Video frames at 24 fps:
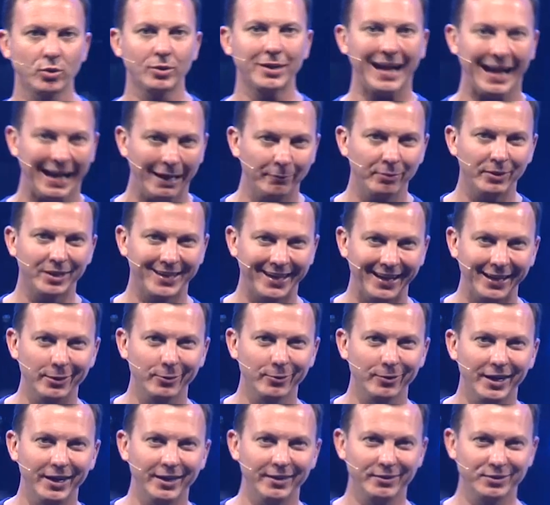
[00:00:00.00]
complicated,
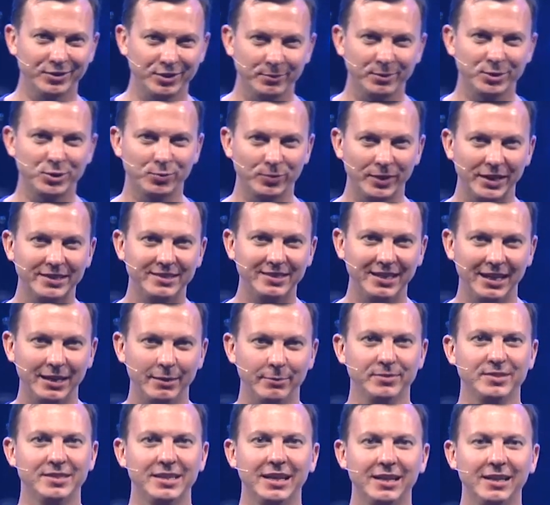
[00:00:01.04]
right? There's so much red tape.
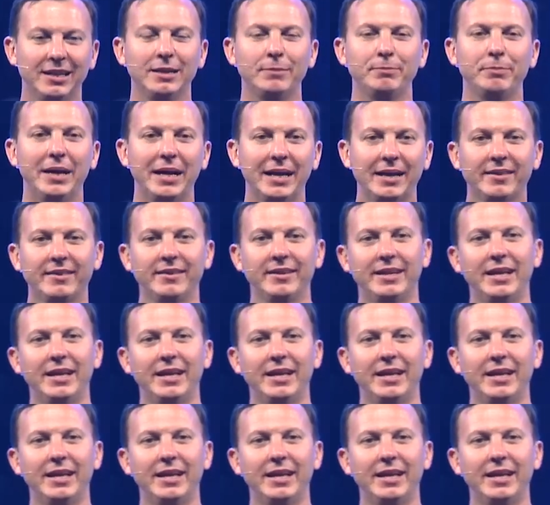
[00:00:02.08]
It's not like back in the